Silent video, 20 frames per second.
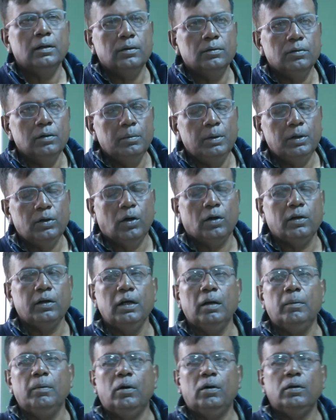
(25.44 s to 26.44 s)
We will be talking
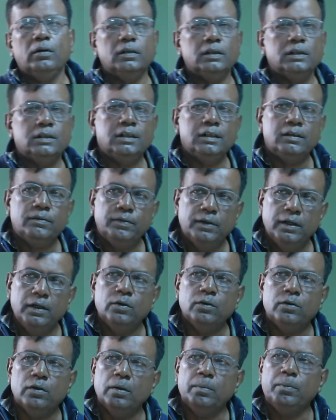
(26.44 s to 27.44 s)
about stick-free
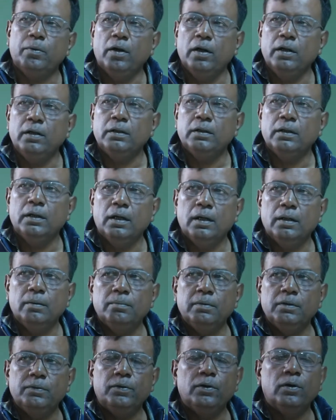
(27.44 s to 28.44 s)
neutral point, and
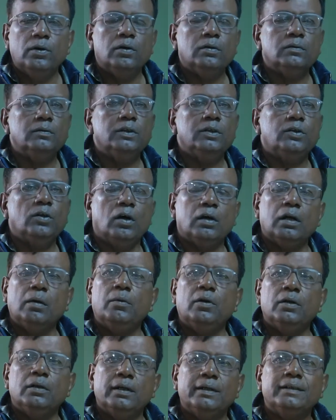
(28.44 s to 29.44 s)
before we talk
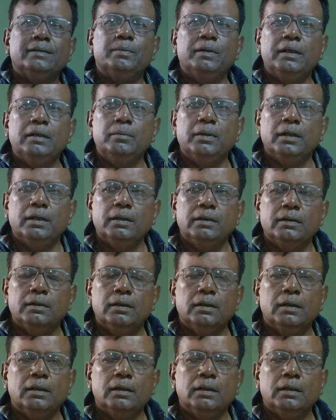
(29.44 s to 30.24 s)
about the experiment,